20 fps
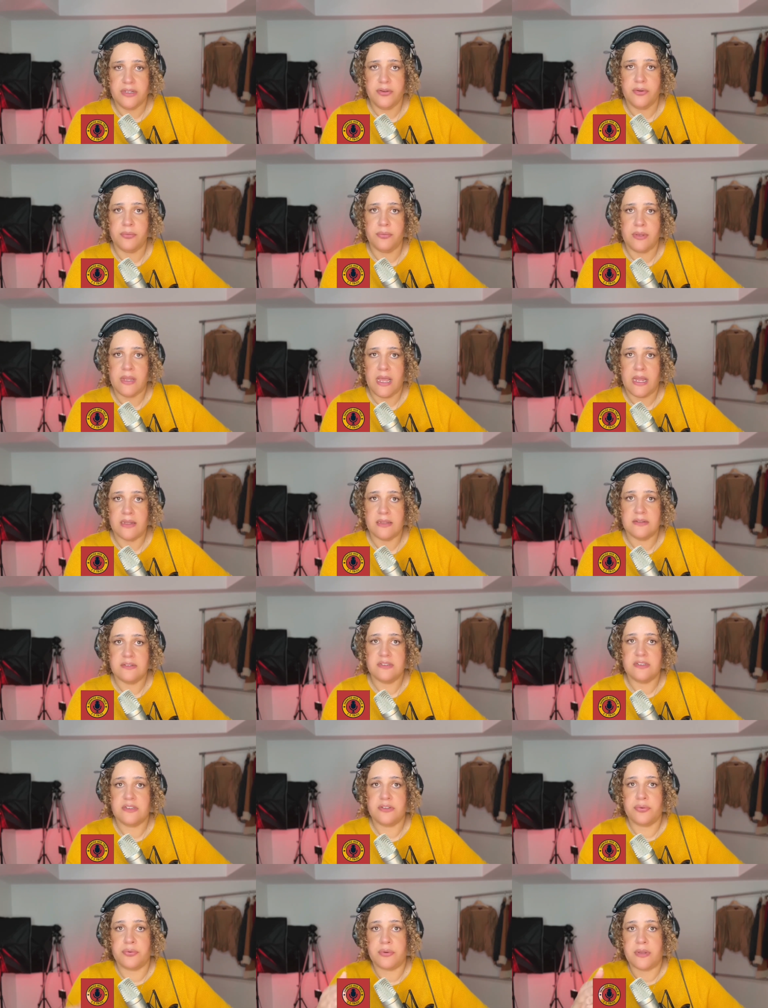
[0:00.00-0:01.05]
your
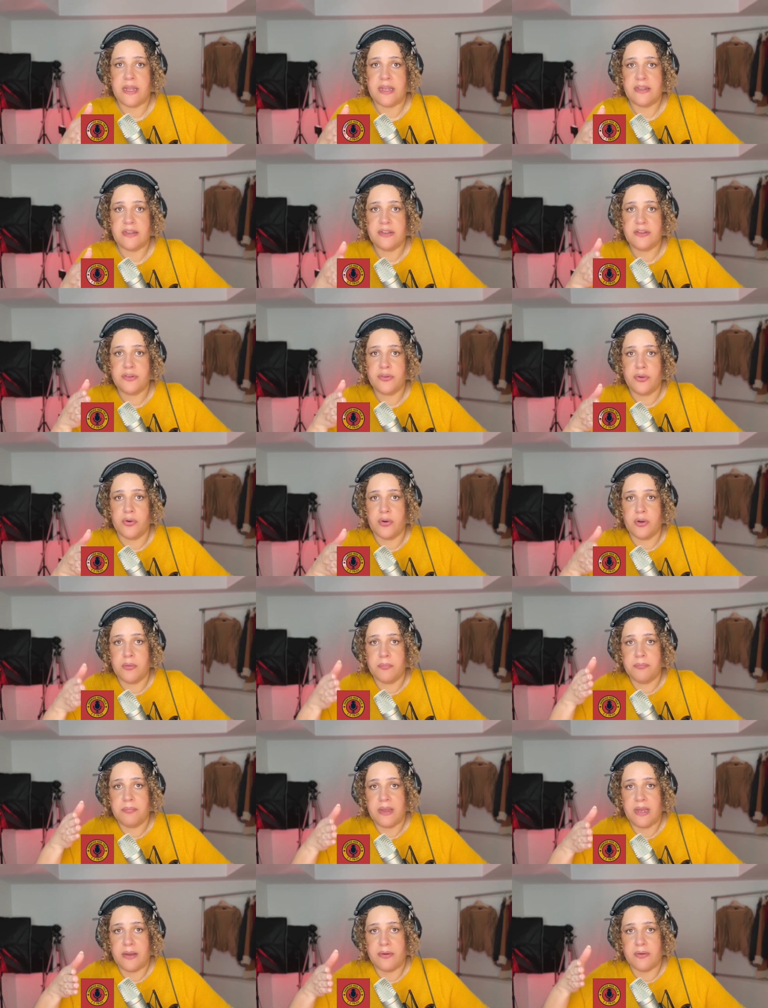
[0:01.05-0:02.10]
reality, creating your
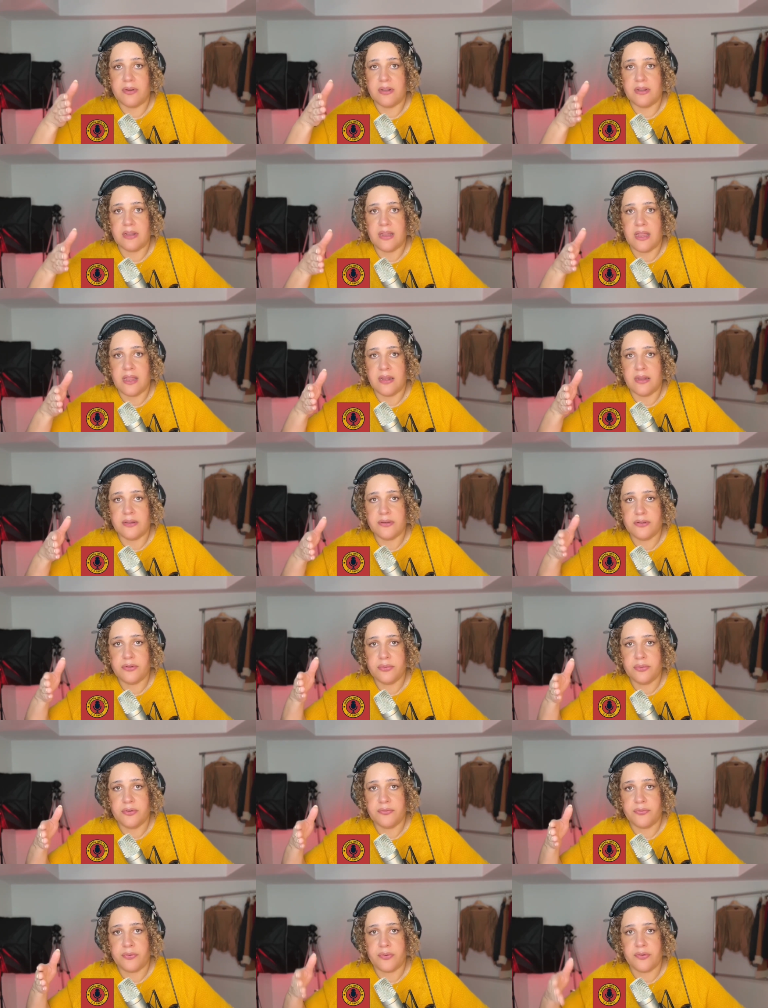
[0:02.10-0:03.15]
parallel
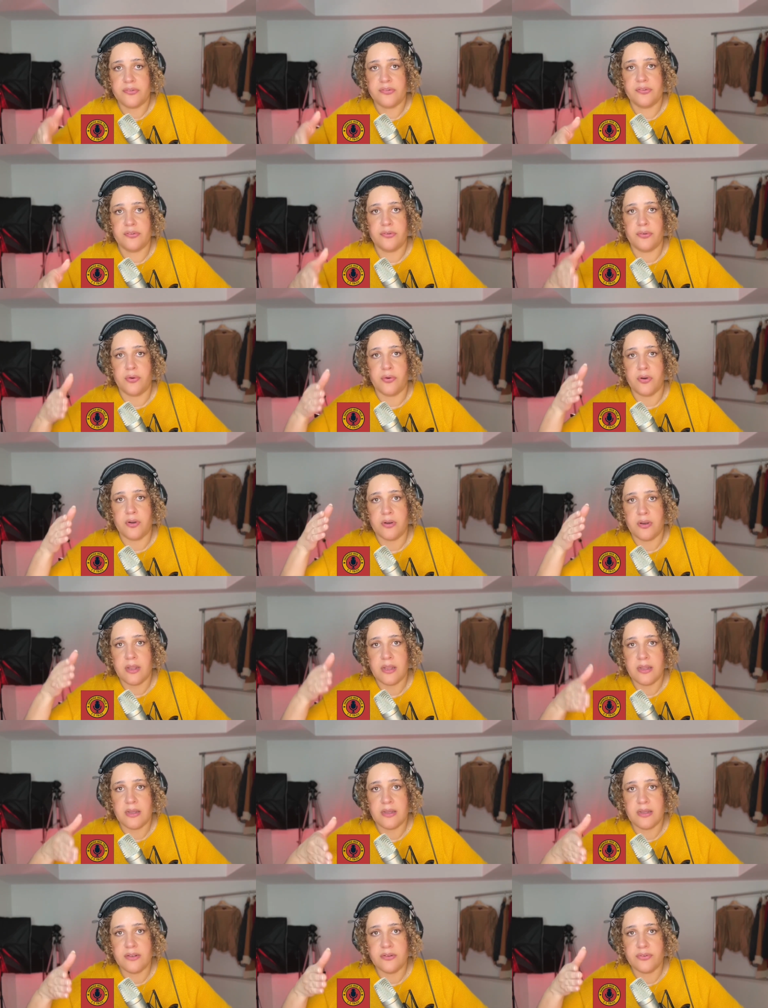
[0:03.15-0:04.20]
universe, your
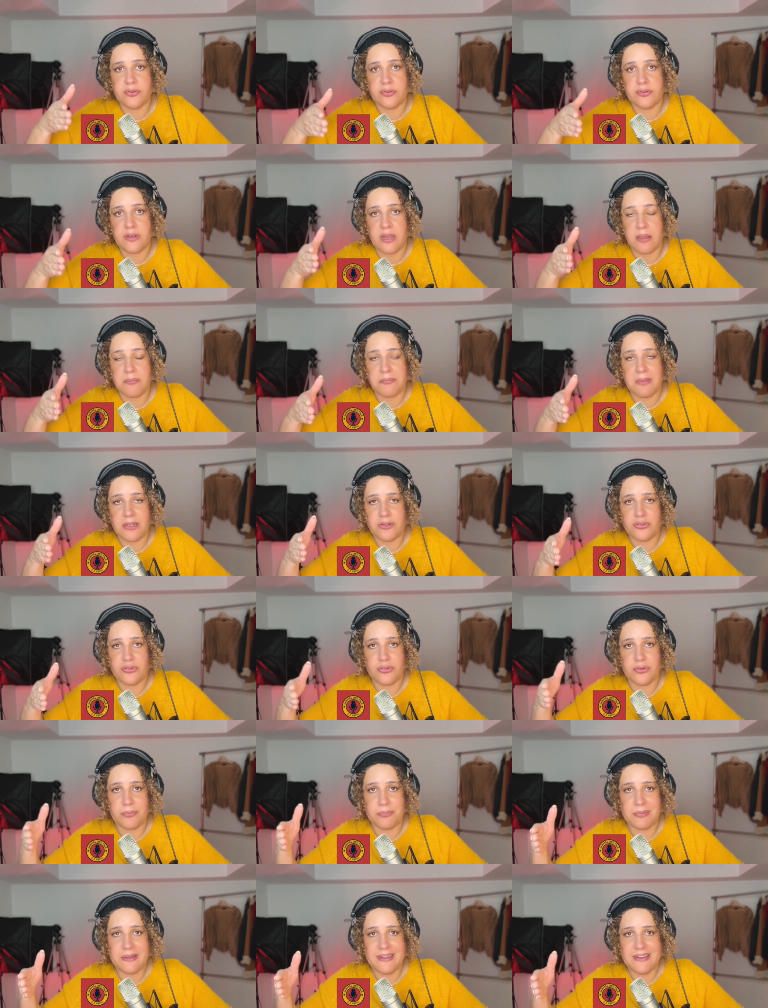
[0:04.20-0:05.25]

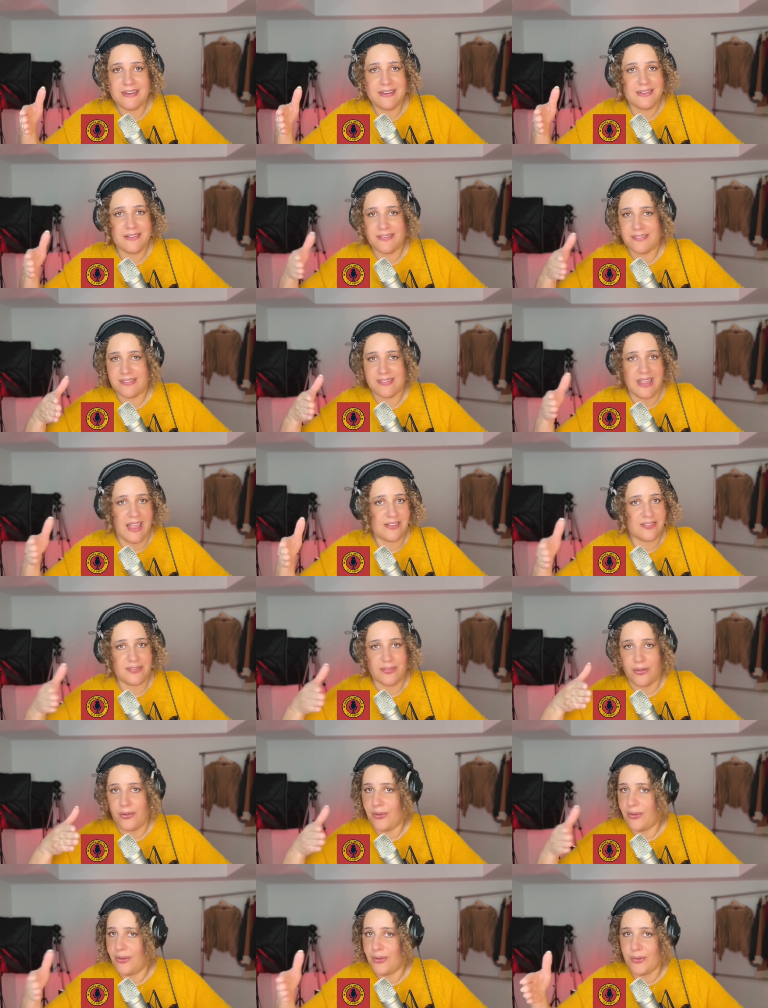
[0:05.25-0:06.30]
interdimensional being, because that's
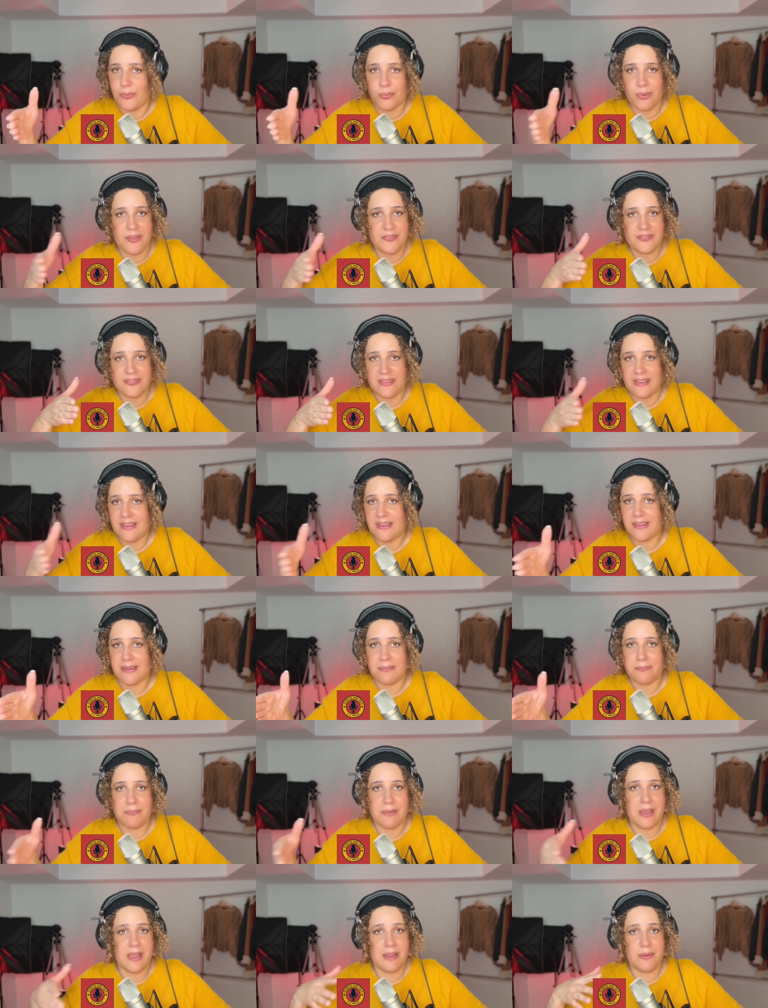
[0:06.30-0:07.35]
all one thing
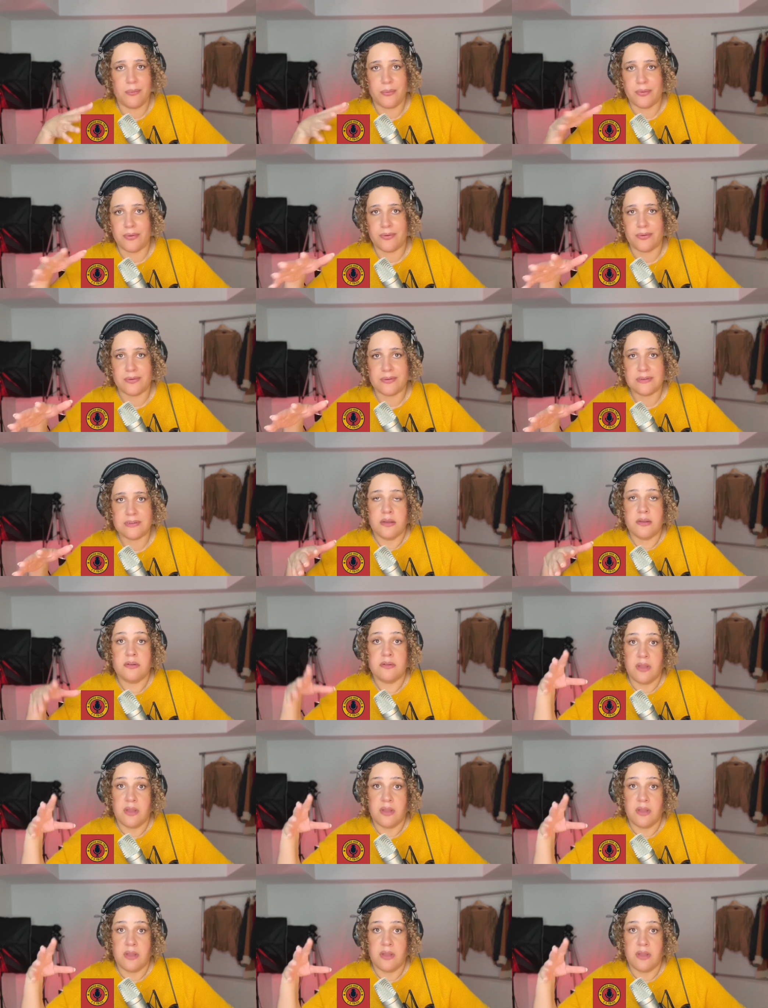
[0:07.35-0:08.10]
in my world,